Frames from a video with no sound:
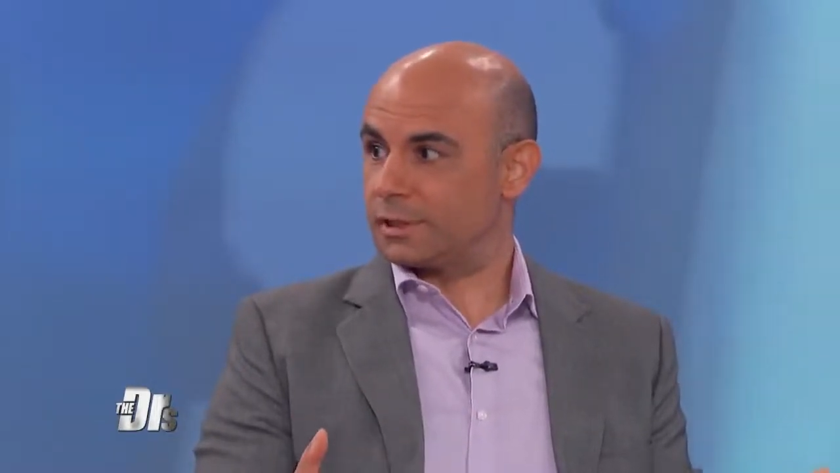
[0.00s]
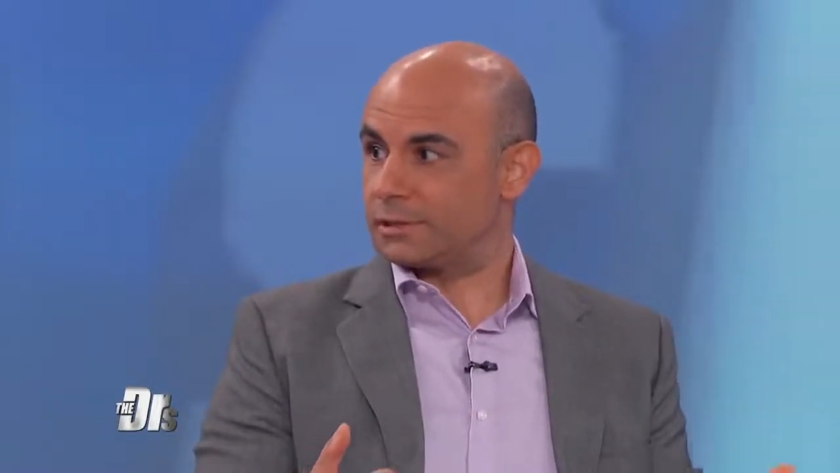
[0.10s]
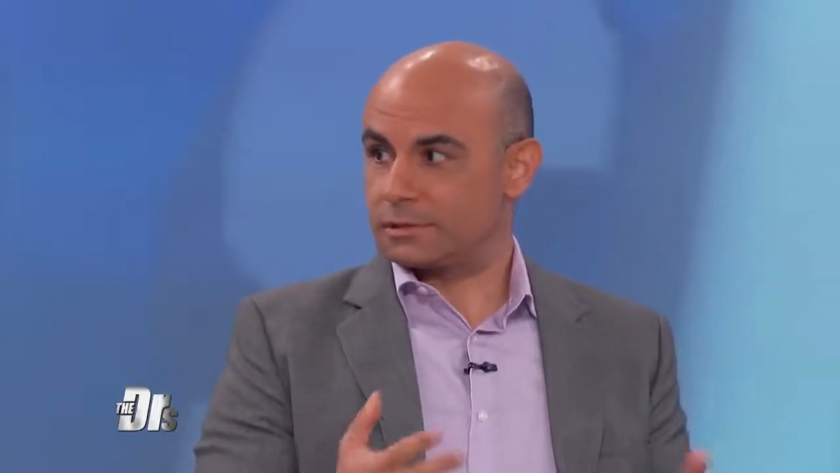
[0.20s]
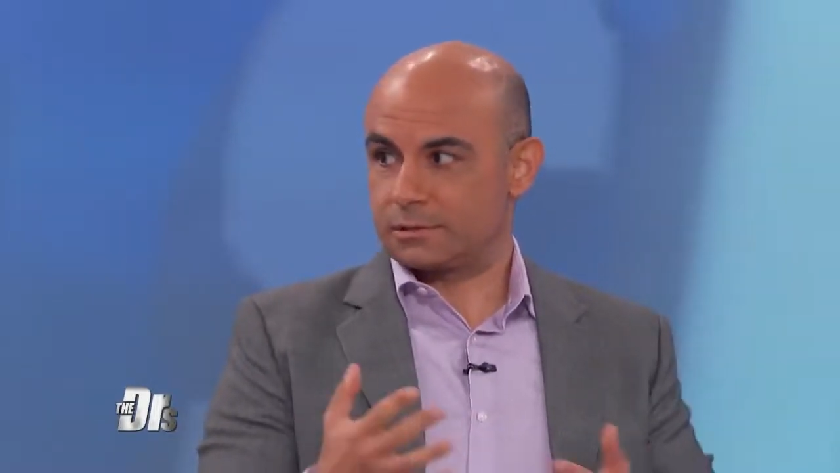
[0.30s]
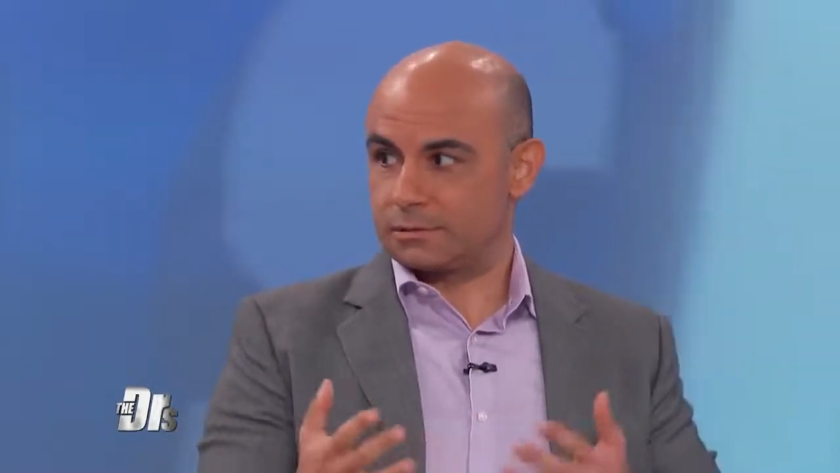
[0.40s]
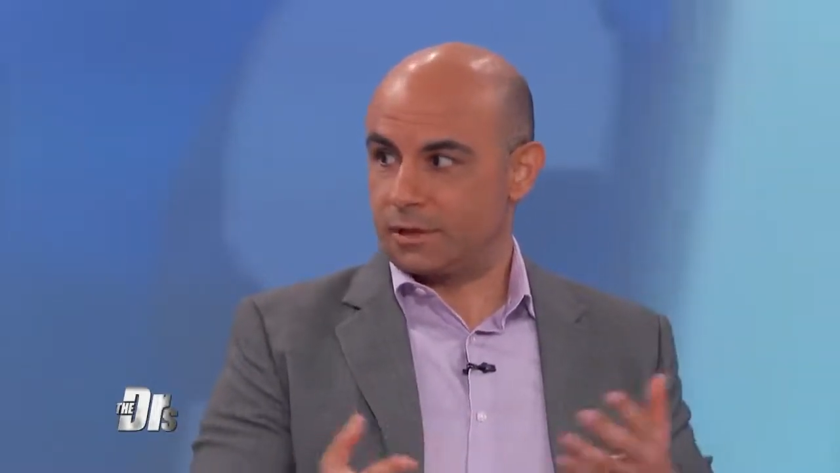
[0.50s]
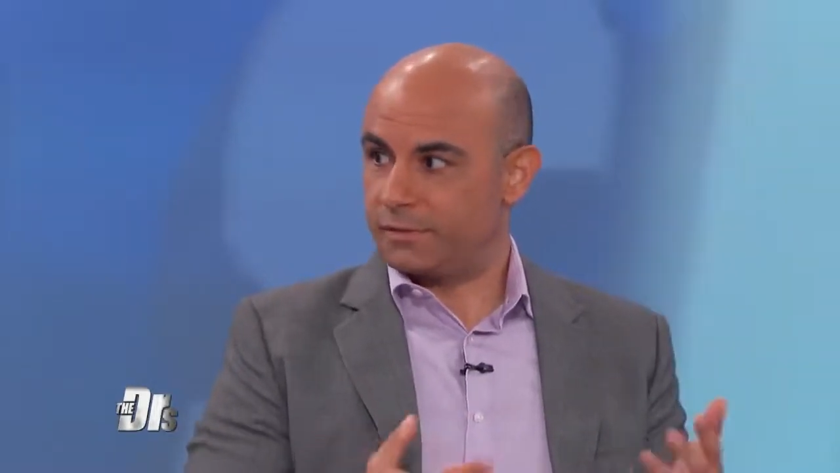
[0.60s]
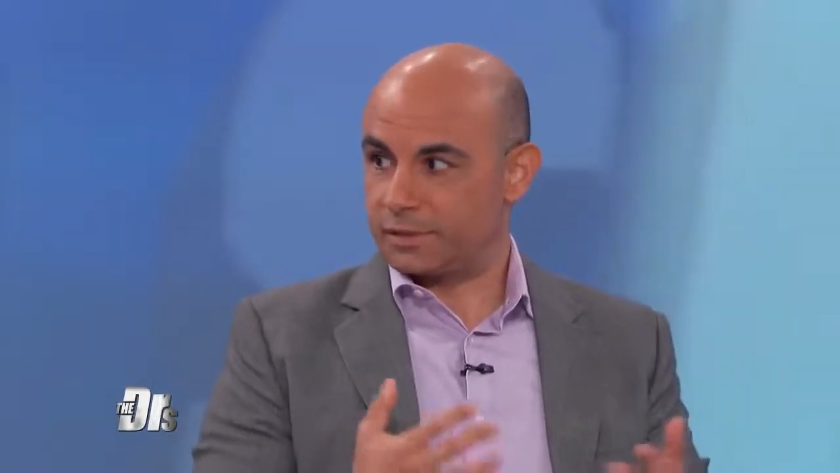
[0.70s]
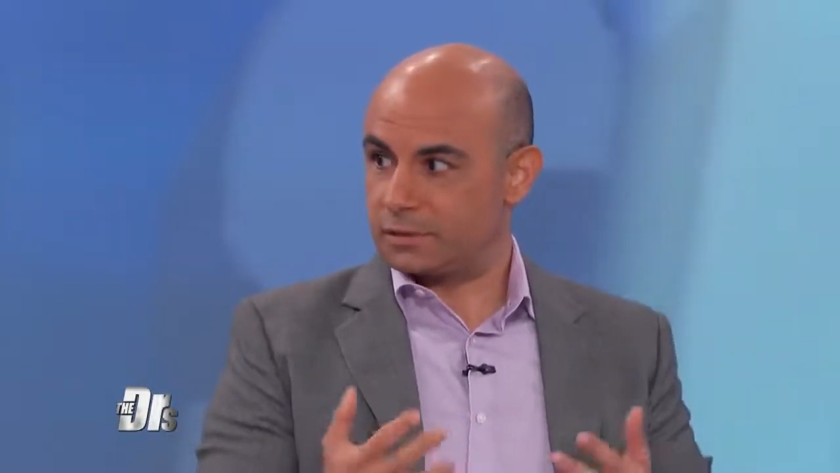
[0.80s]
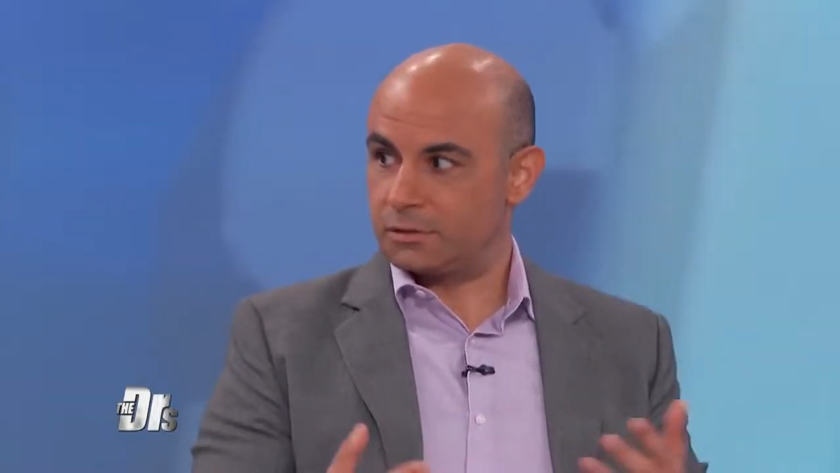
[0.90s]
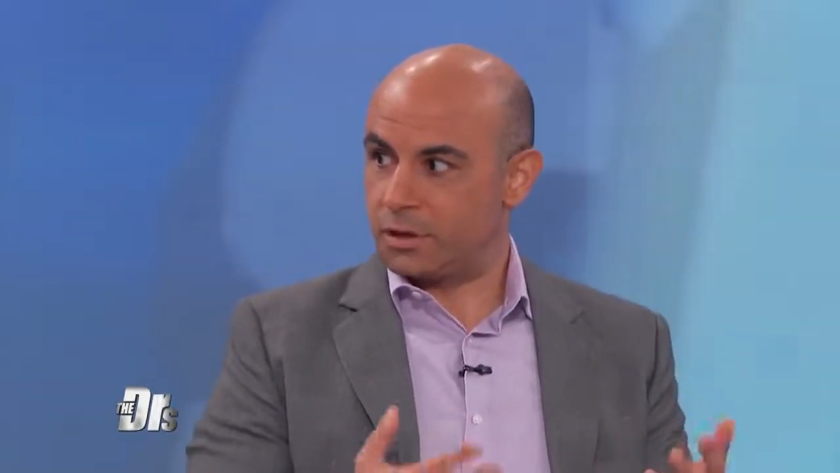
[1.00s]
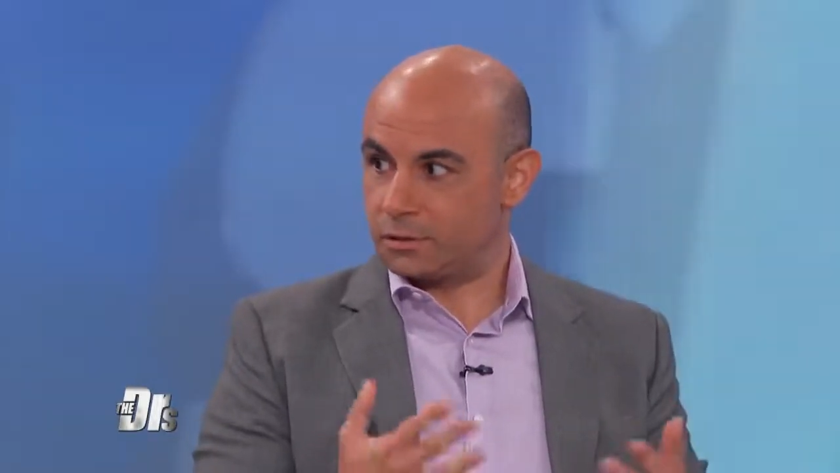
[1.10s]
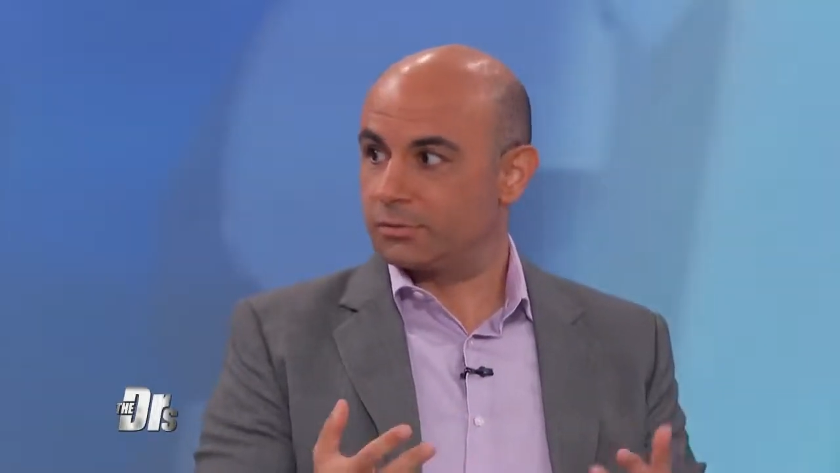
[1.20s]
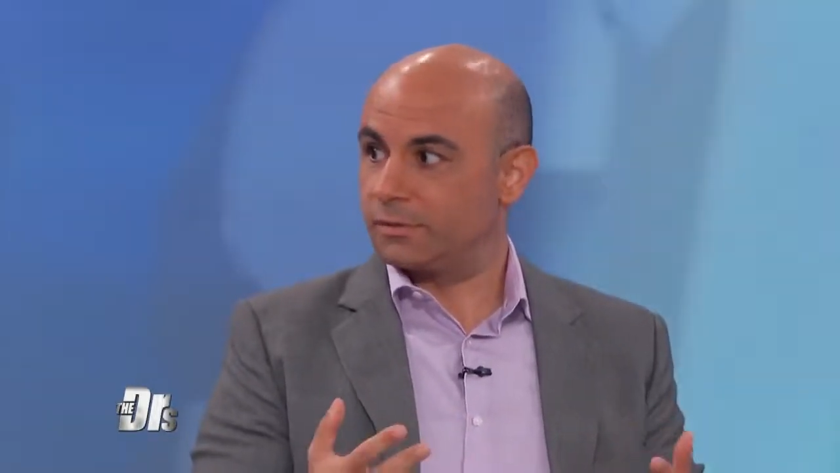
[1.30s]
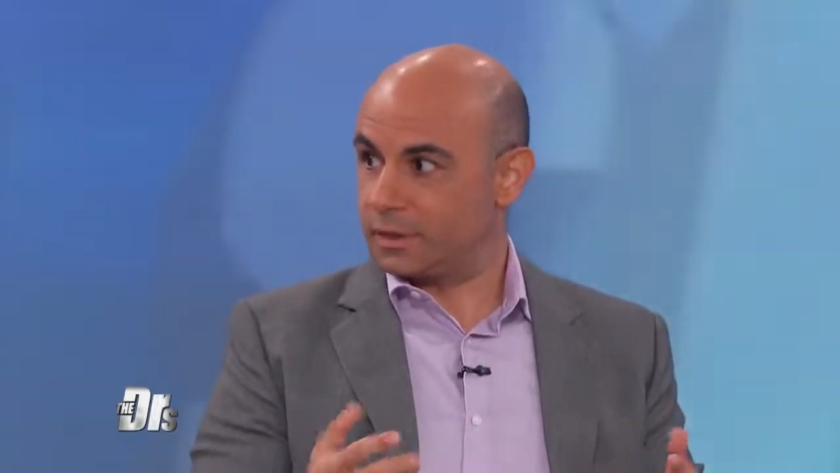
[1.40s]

that's obviously not a good